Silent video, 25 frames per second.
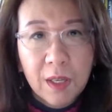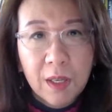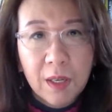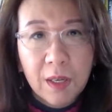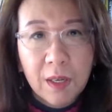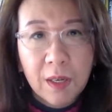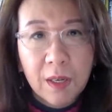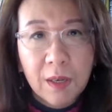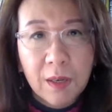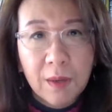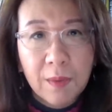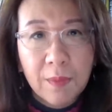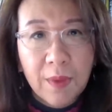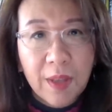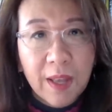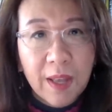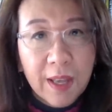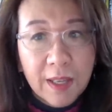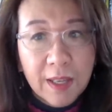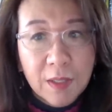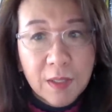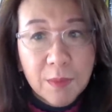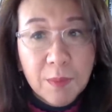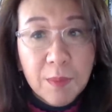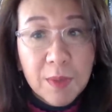uh, in
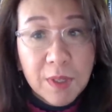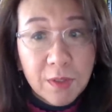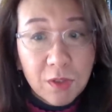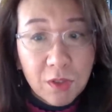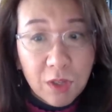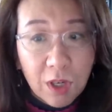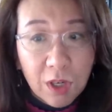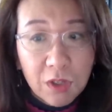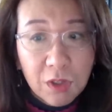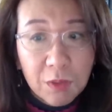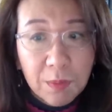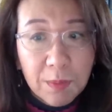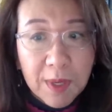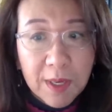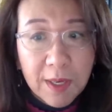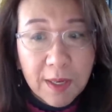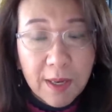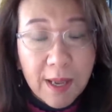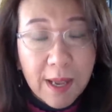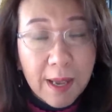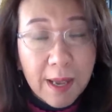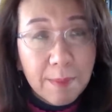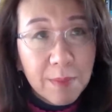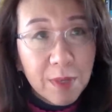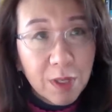his misjudgment
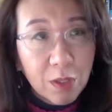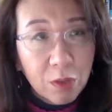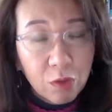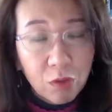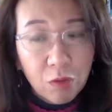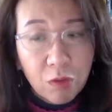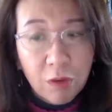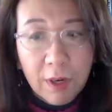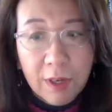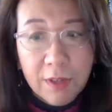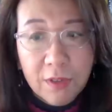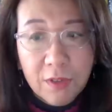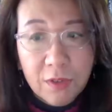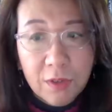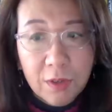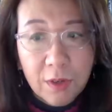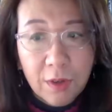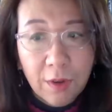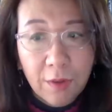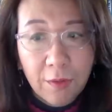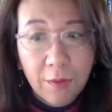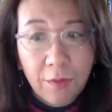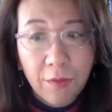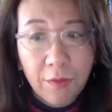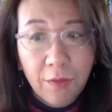and mistrust
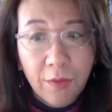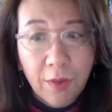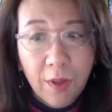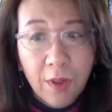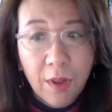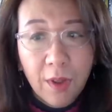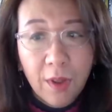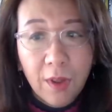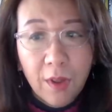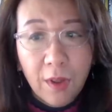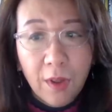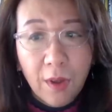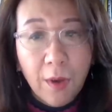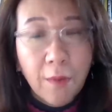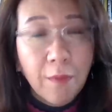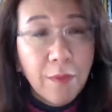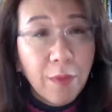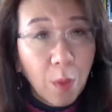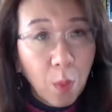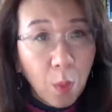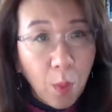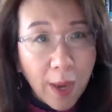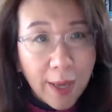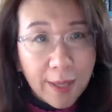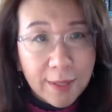of, of
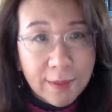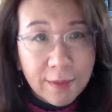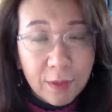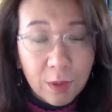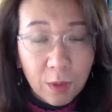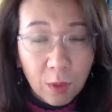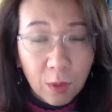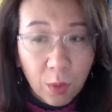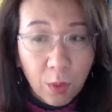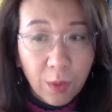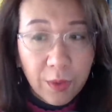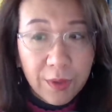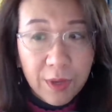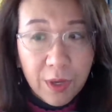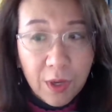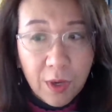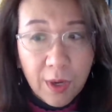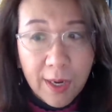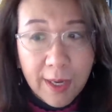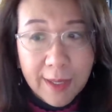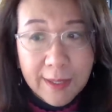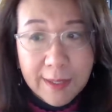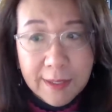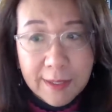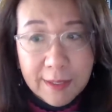the West or the
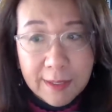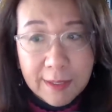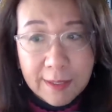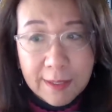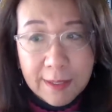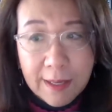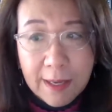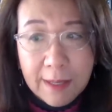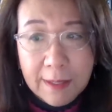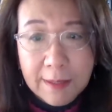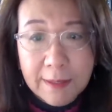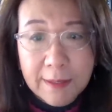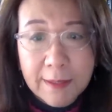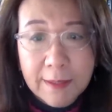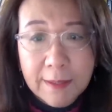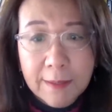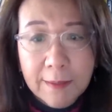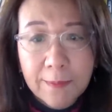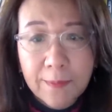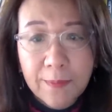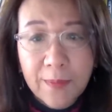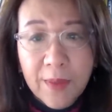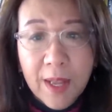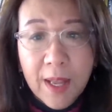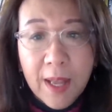United States.
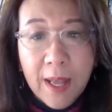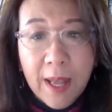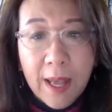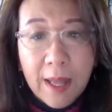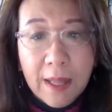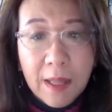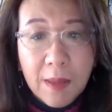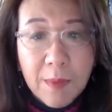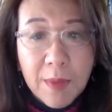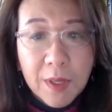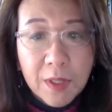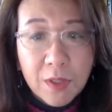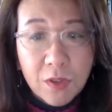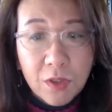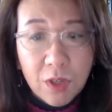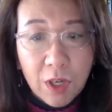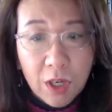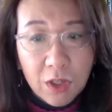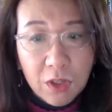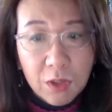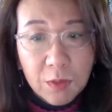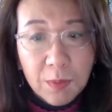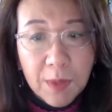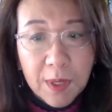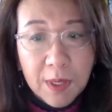And the
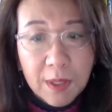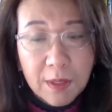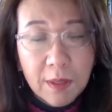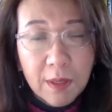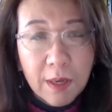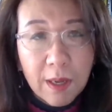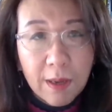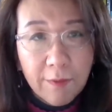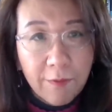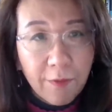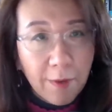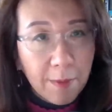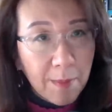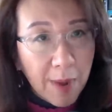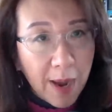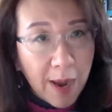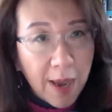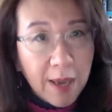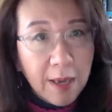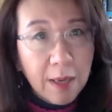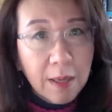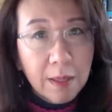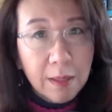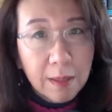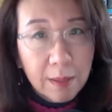misjudgment, from
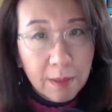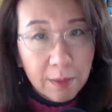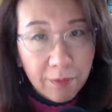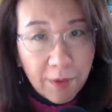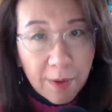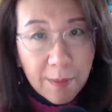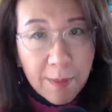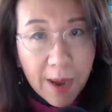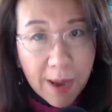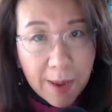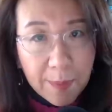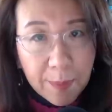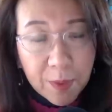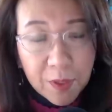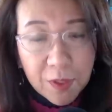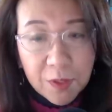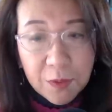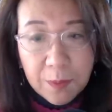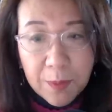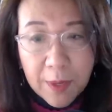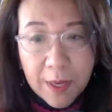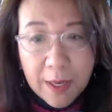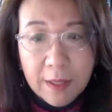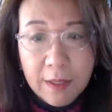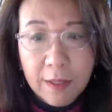my, from my
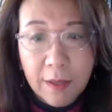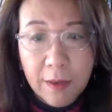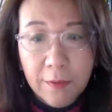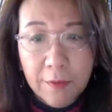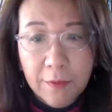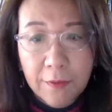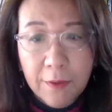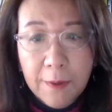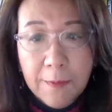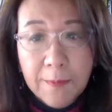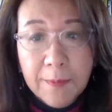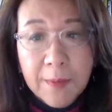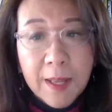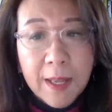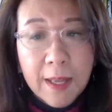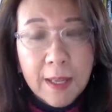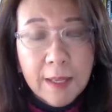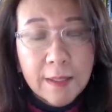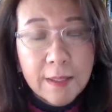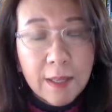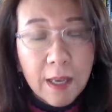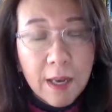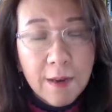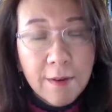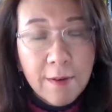perspective,
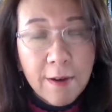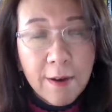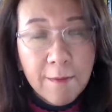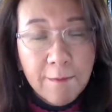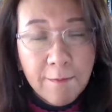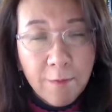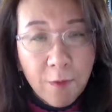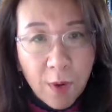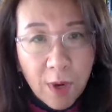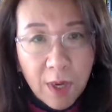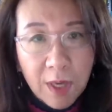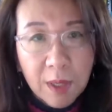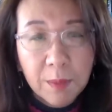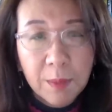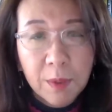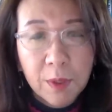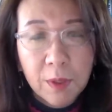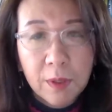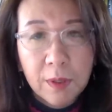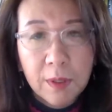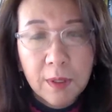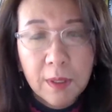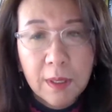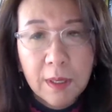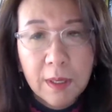is
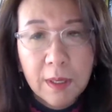unavoidable